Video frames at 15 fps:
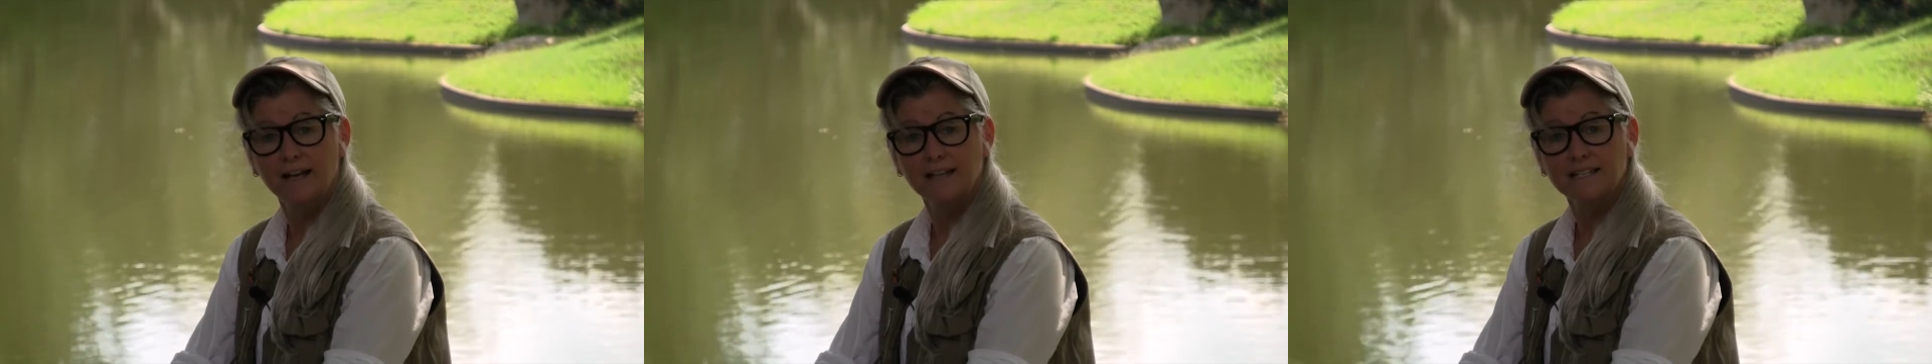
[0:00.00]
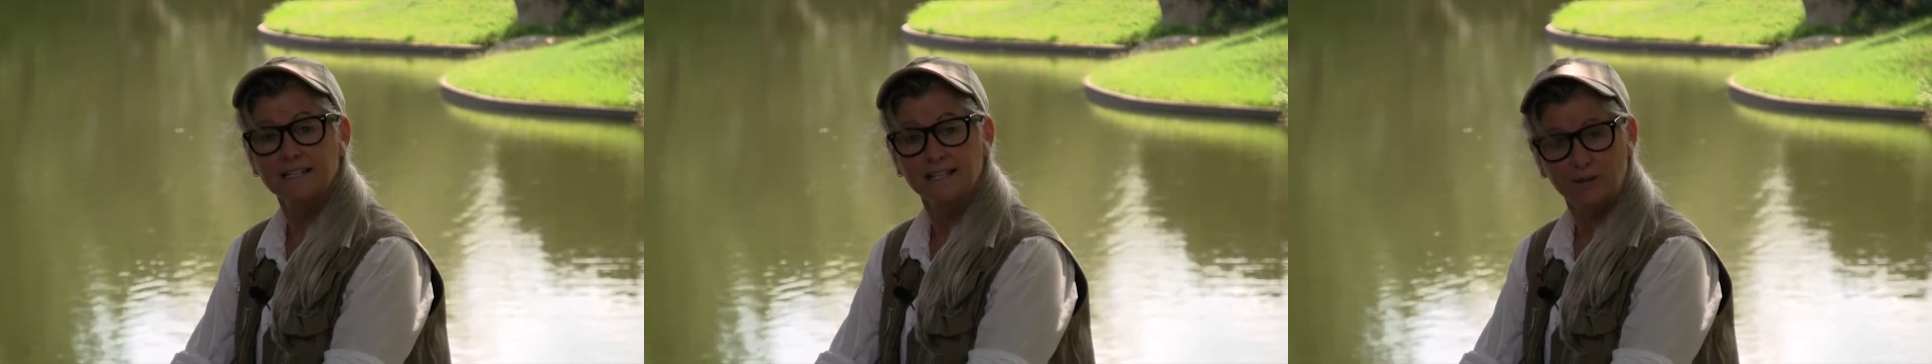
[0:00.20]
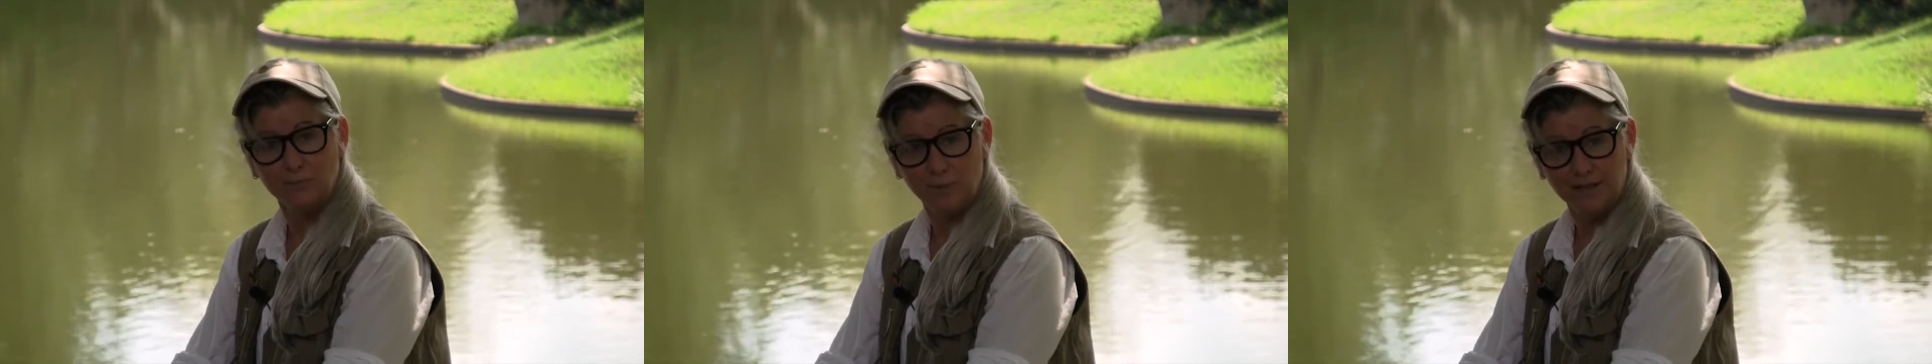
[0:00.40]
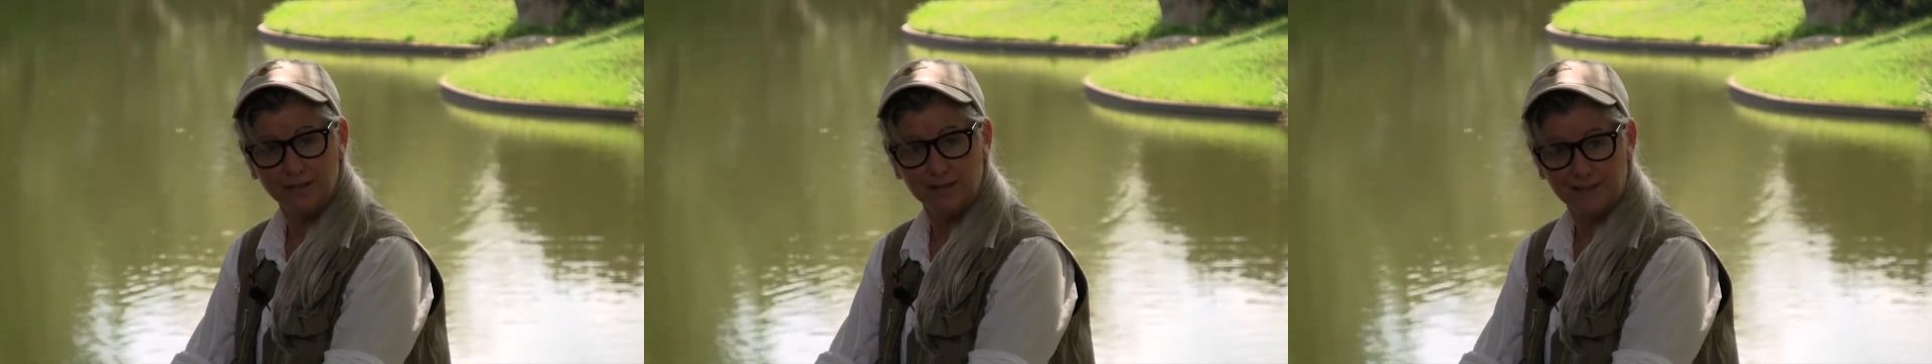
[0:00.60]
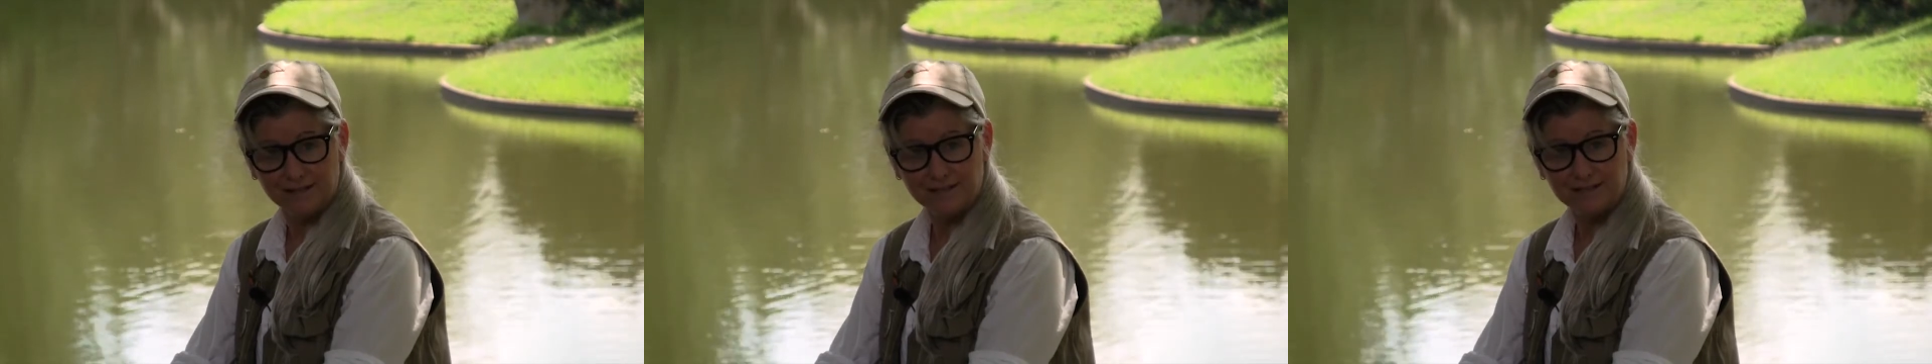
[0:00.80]
Simply
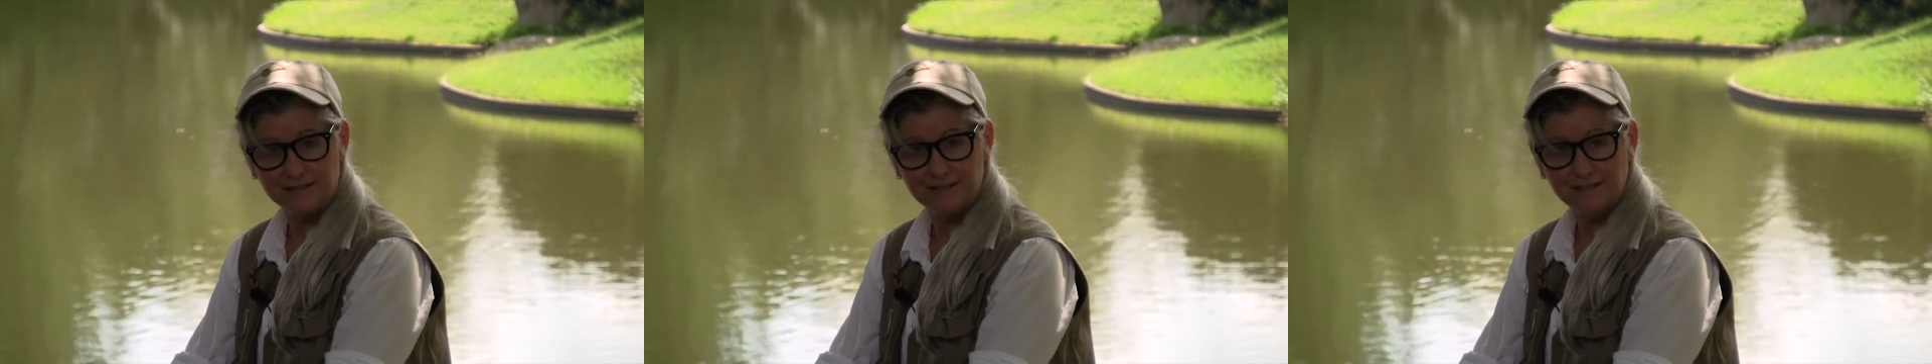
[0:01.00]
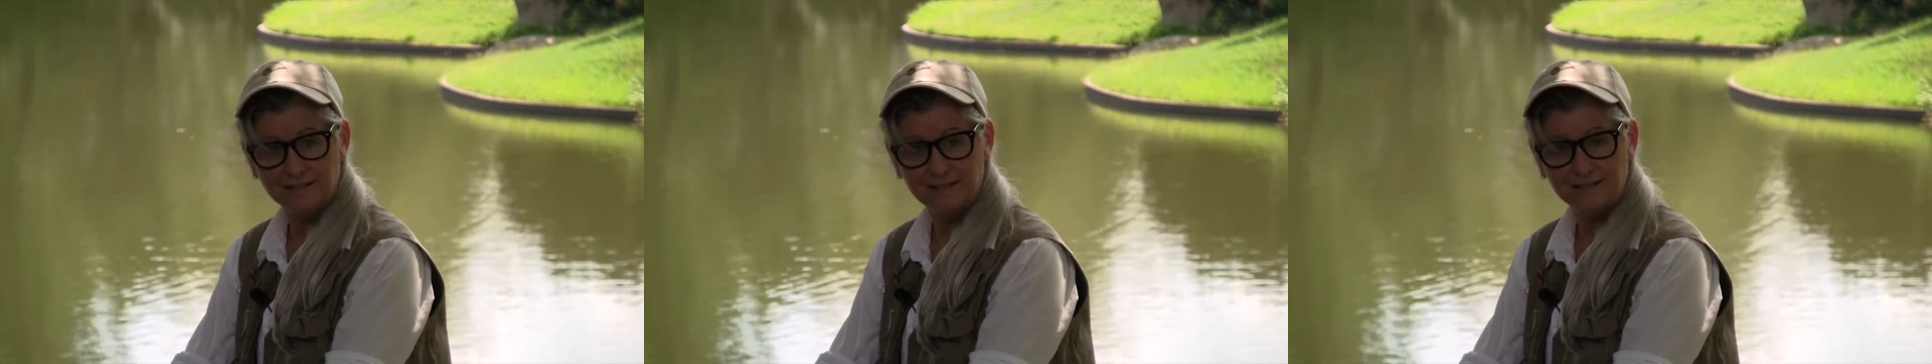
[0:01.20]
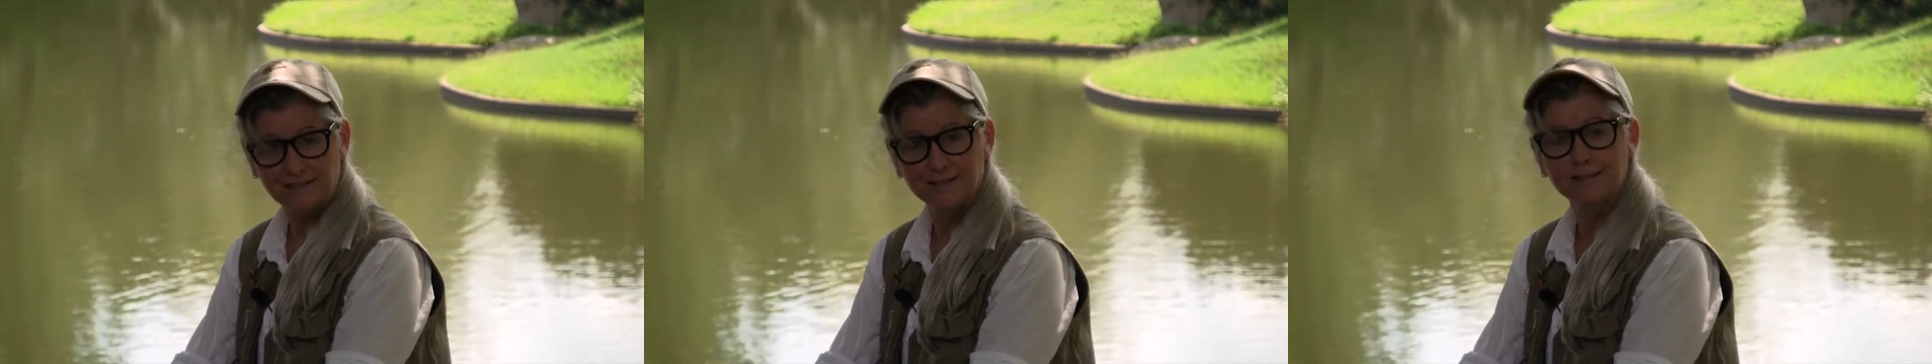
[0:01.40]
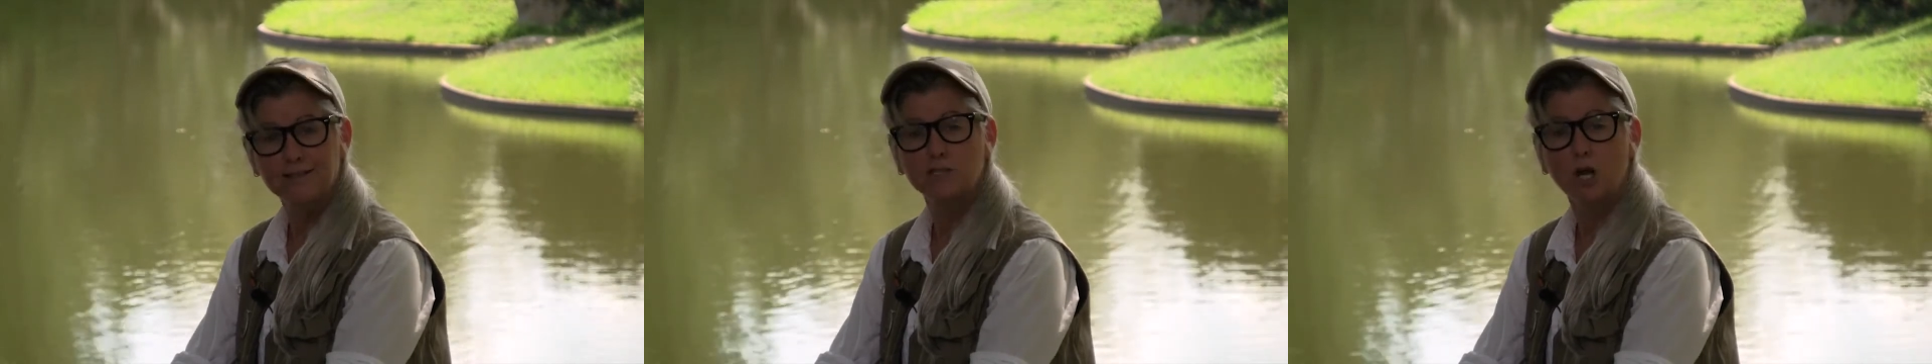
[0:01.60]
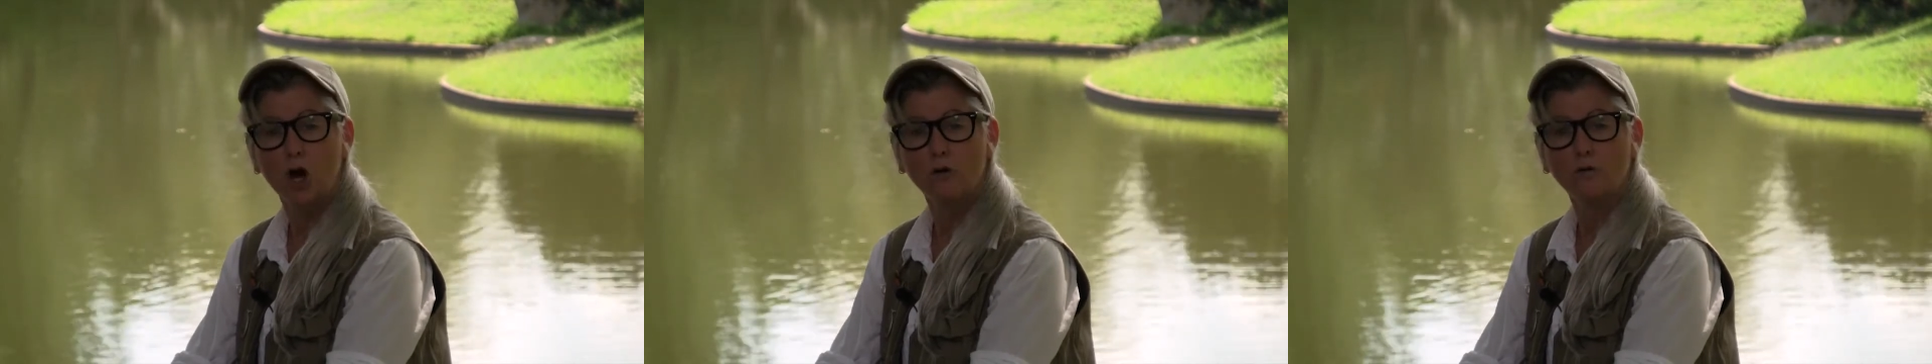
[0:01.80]
this:
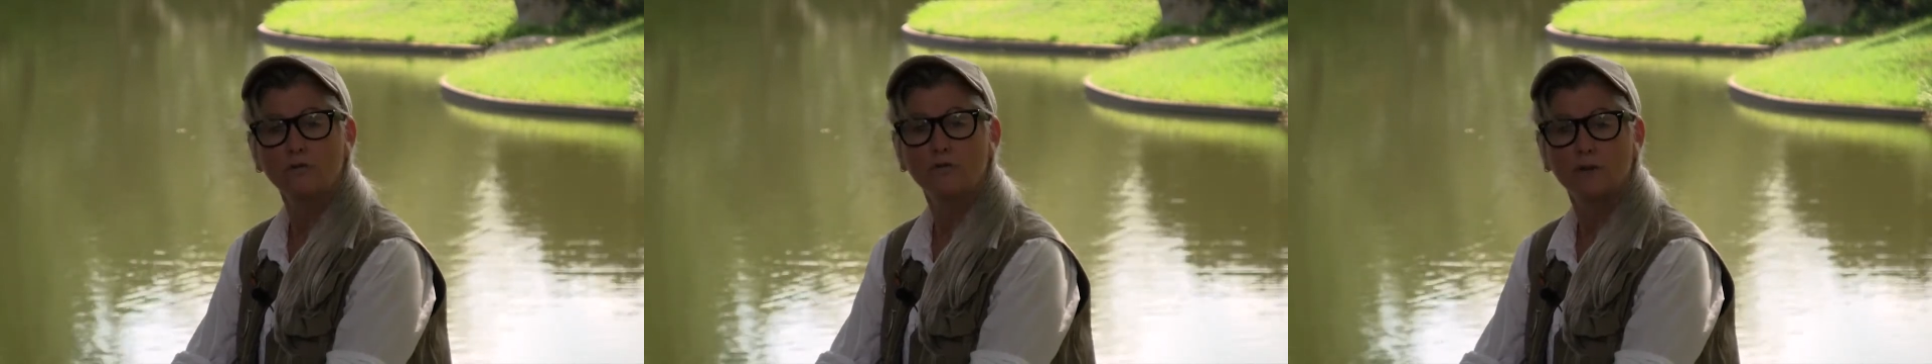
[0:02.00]
don't